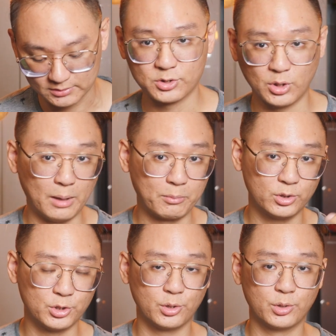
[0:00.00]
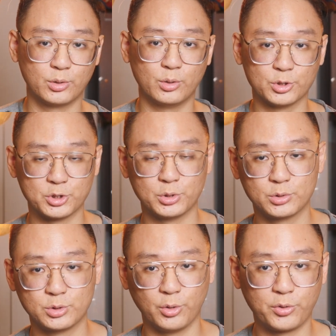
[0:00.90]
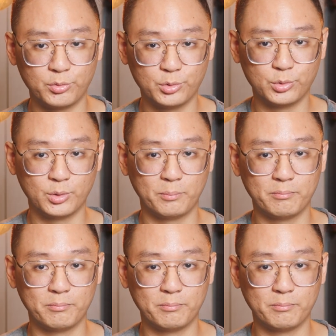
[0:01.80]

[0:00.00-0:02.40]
So I'm going to also go through